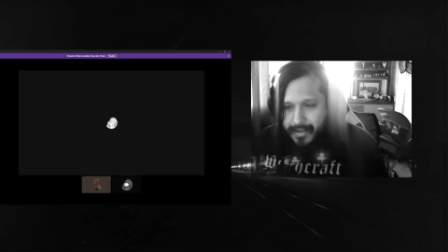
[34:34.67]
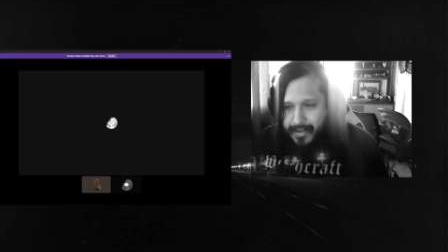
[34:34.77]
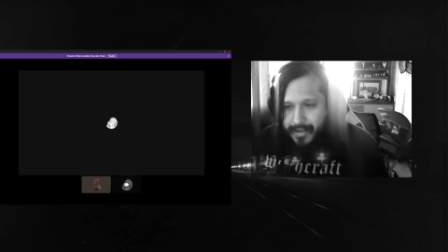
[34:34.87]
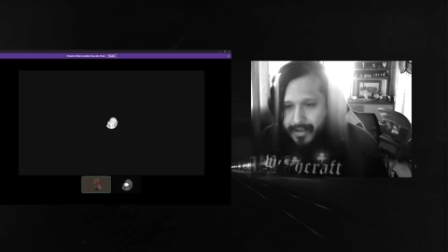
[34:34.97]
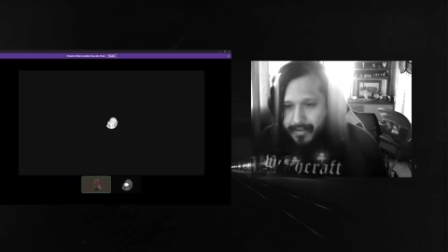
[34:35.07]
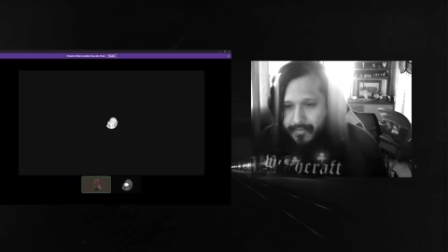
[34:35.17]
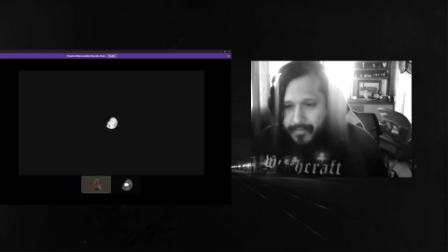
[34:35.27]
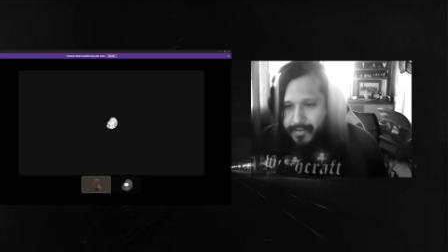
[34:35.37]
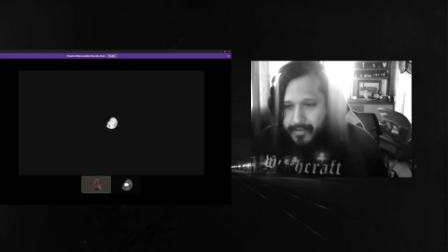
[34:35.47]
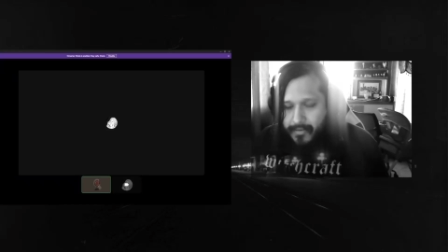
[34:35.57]
If
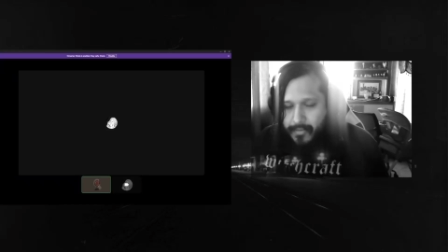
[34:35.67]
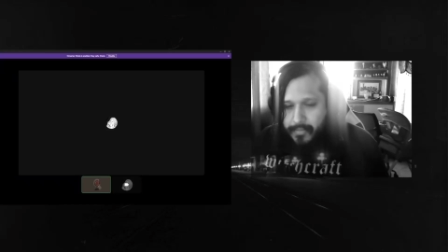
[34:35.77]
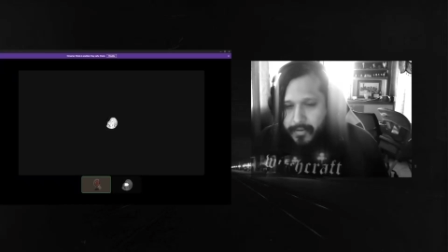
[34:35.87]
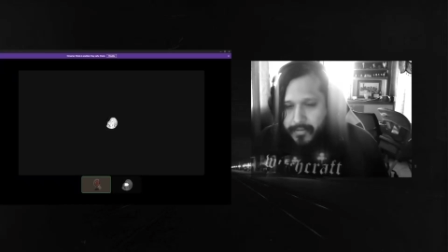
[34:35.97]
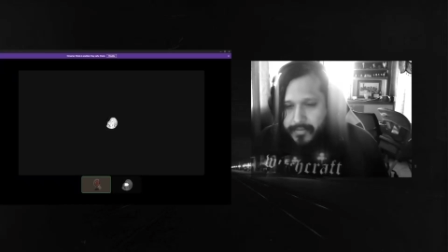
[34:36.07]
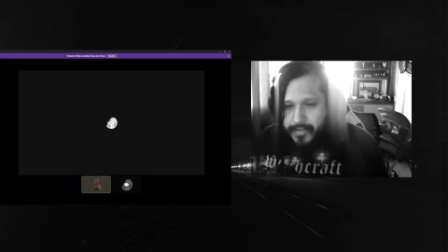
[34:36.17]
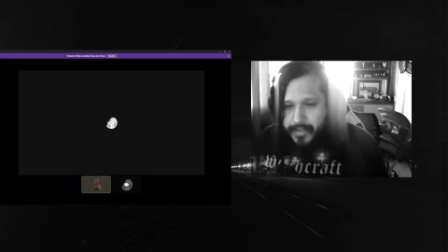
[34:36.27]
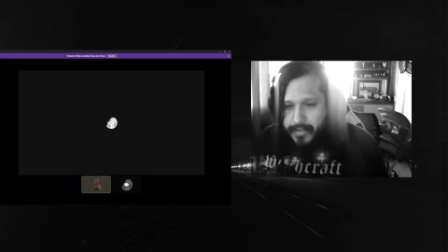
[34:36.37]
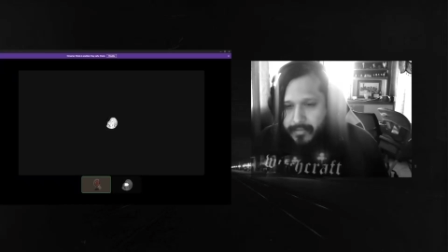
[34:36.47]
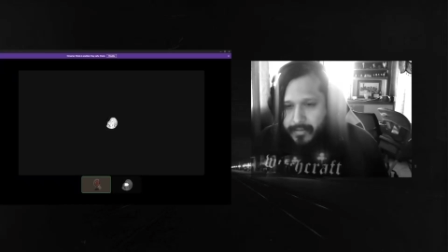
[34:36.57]
you approach
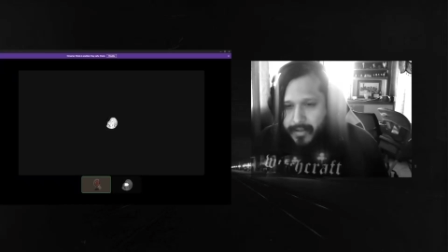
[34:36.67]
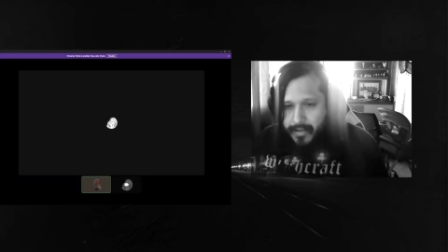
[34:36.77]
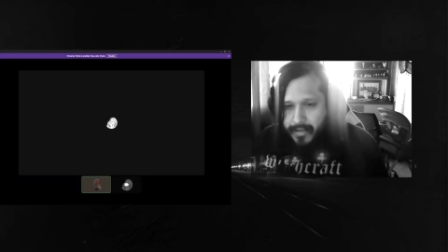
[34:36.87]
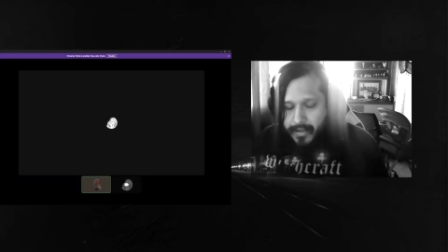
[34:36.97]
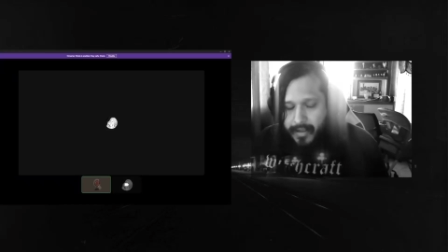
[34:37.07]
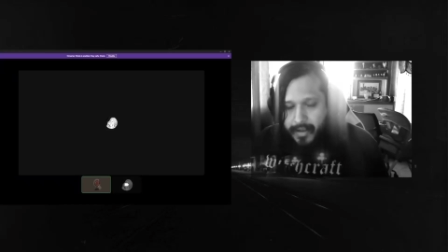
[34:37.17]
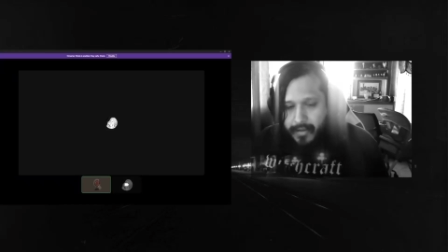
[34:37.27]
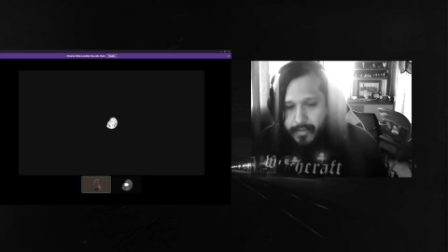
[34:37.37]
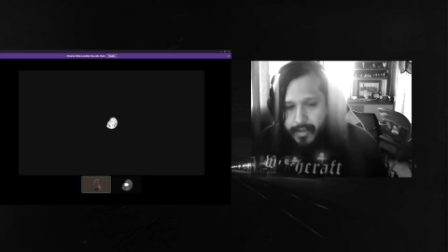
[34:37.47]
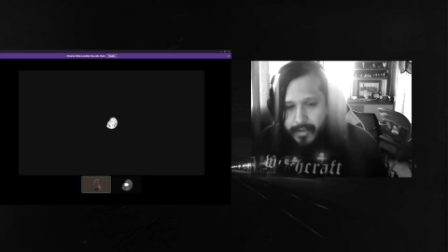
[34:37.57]
it with, hey,
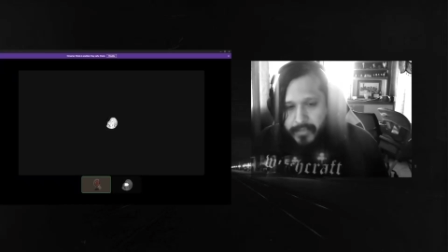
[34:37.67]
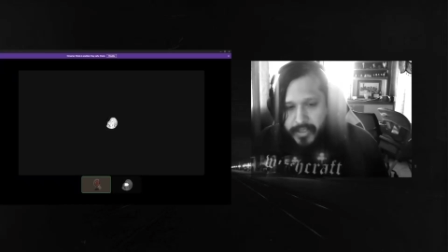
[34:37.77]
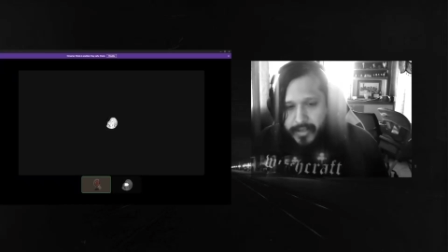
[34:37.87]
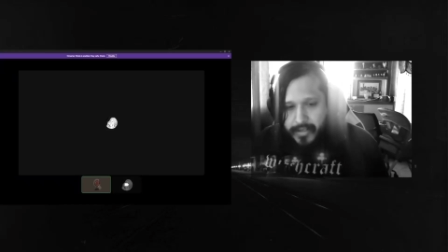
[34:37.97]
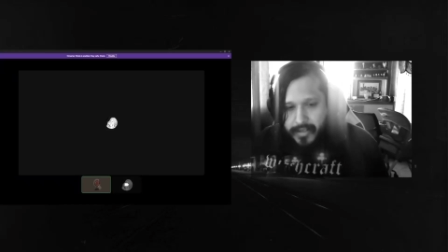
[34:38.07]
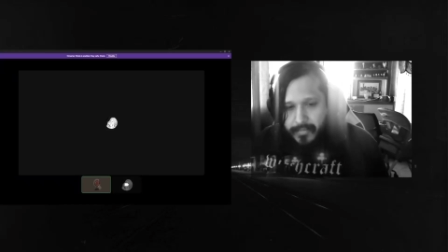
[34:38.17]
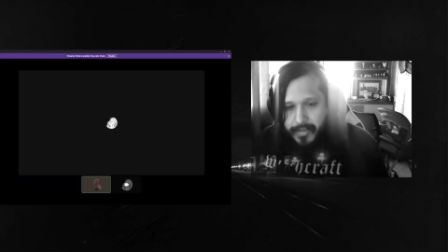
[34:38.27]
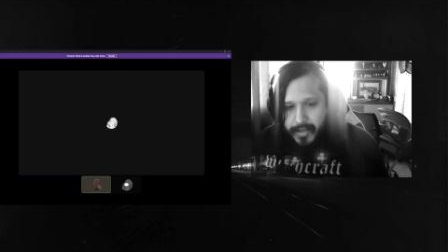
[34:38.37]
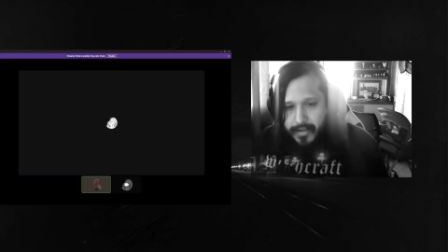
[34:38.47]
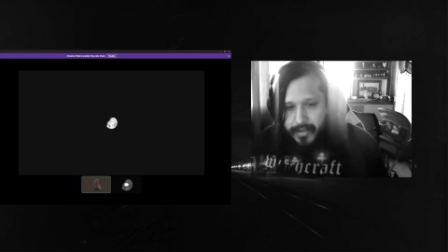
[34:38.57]
well, I'm just going to stop
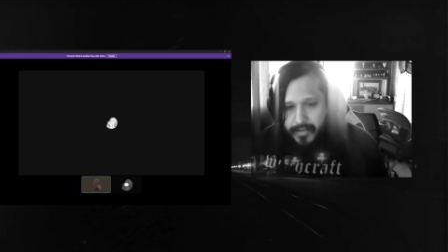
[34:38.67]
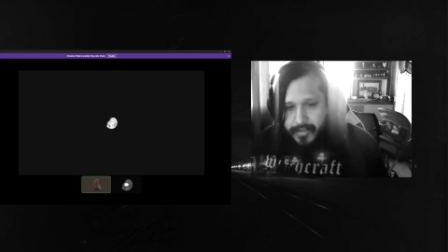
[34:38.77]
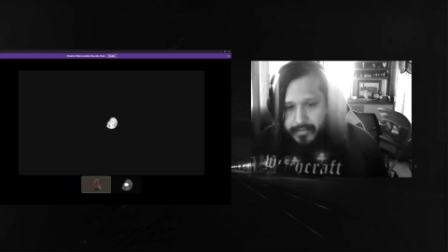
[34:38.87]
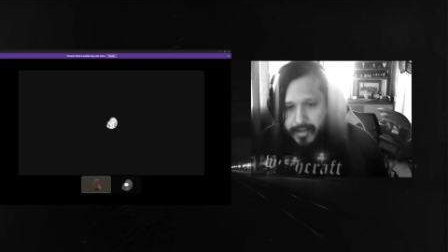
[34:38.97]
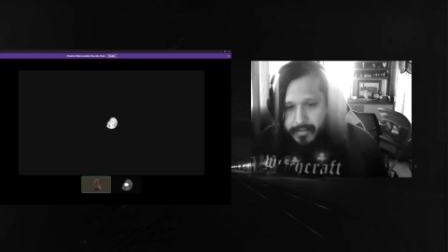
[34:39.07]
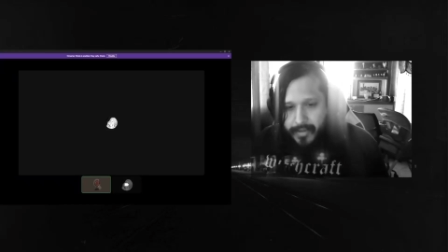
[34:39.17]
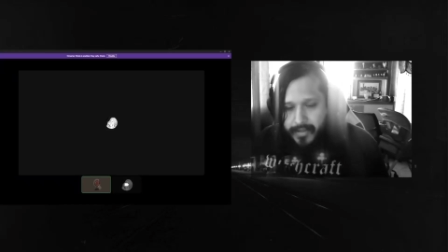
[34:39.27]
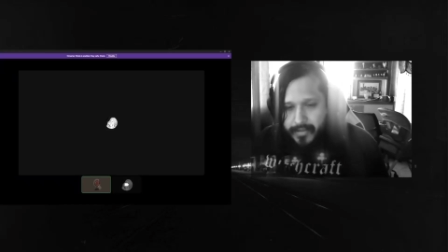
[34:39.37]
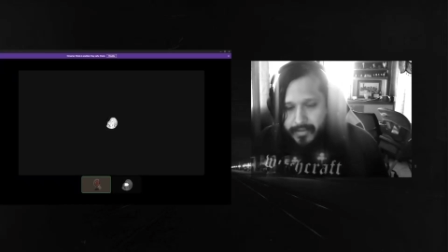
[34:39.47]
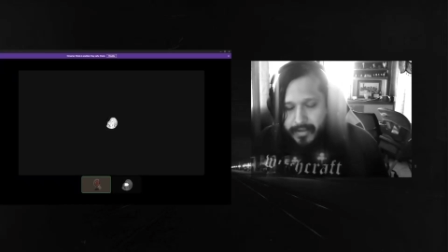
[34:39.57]
talking to you now
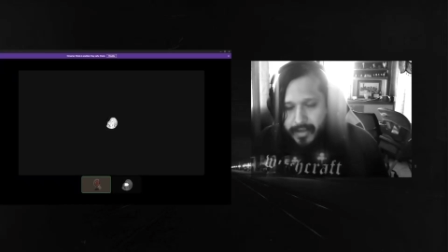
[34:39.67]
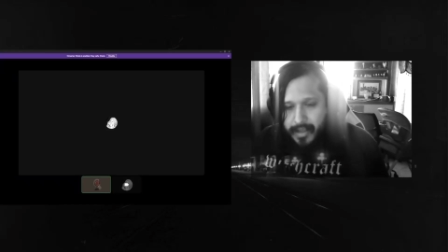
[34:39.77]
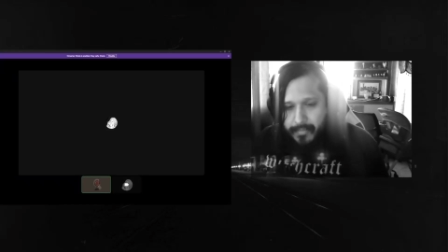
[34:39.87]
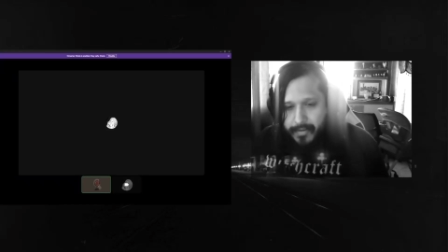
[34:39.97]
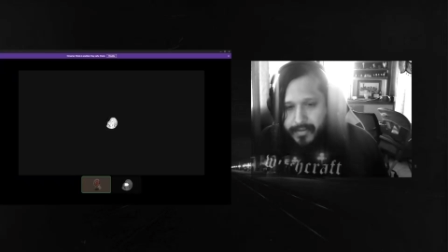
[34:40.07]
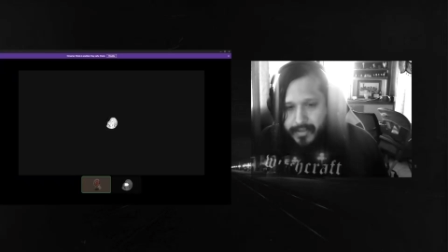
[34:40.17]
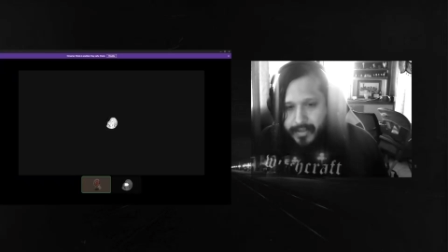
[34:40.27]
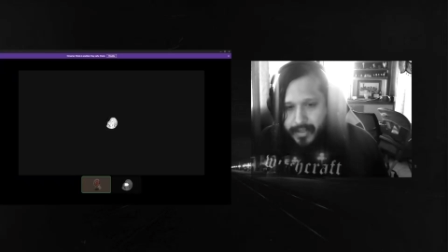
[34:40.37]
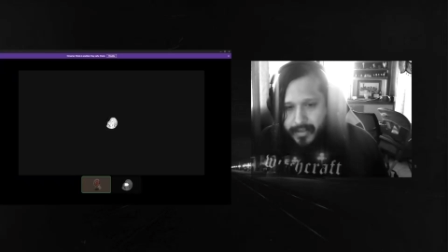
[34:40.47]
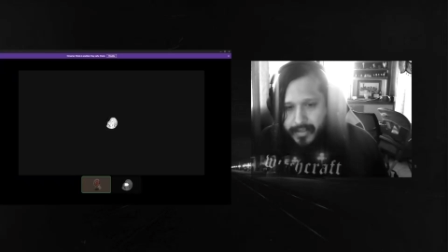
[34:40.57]
because you're the kind of person that
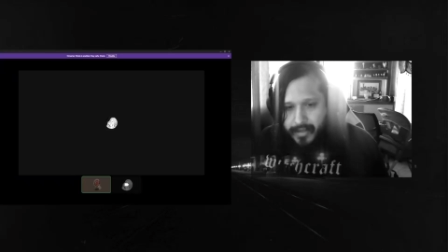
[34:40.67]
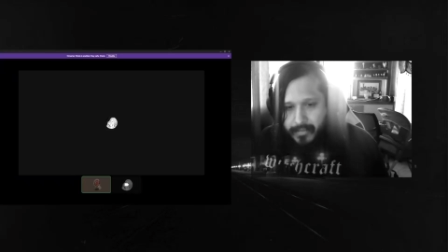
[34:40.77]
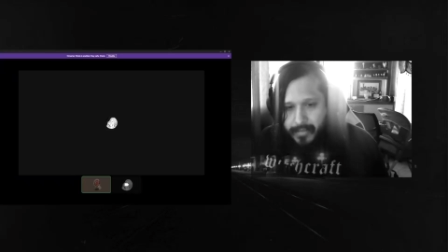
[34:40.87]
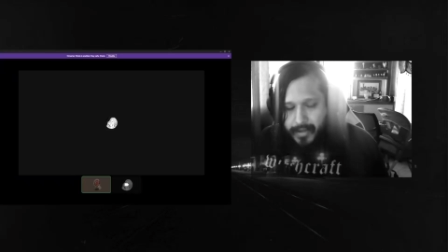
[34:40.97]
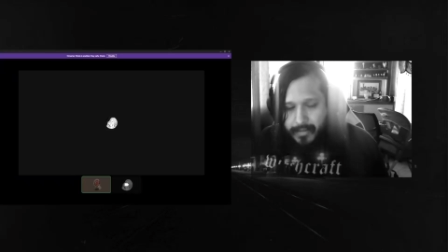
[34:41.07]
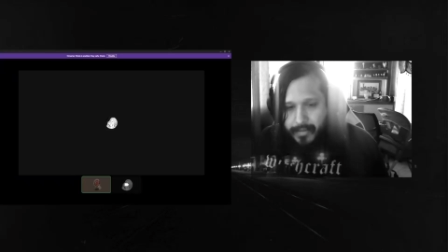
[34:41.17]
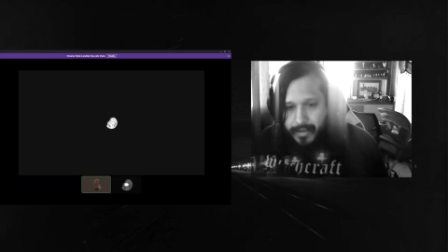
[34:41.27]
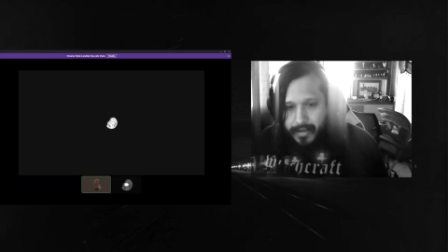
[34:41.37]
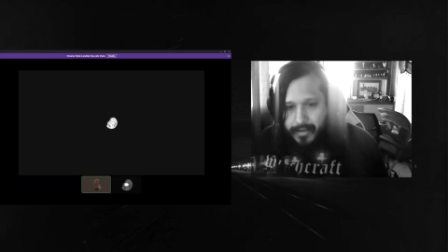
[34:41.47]
likes to hit me up a lot,